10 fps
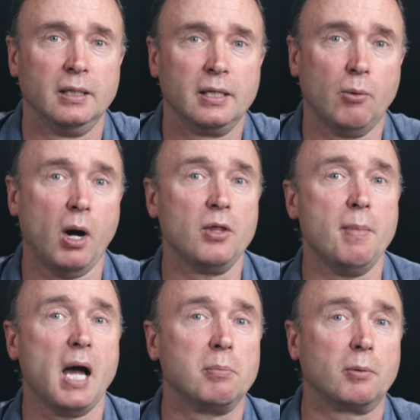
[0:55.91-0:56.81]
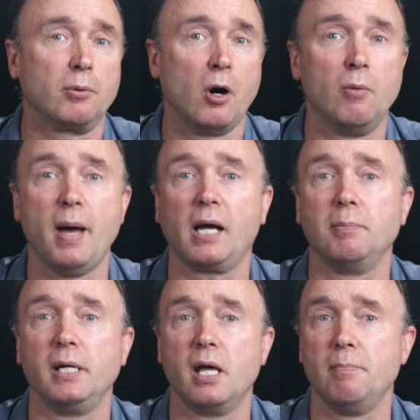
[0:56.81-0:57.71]
Now, while the MacBook Pro, Mac
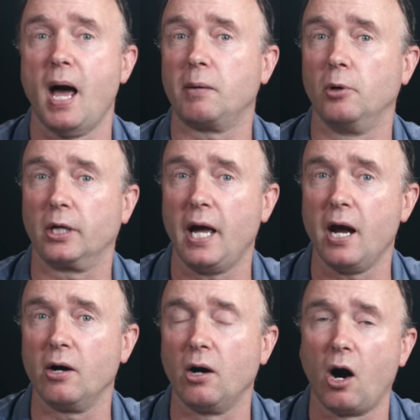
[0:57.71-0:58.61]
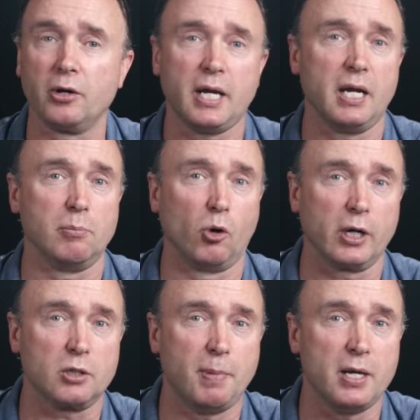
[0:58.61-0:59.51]
Mini, and MacBook Air aren't any more
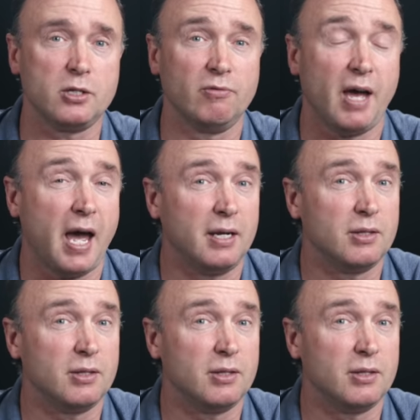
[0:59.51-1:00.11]
expensive, and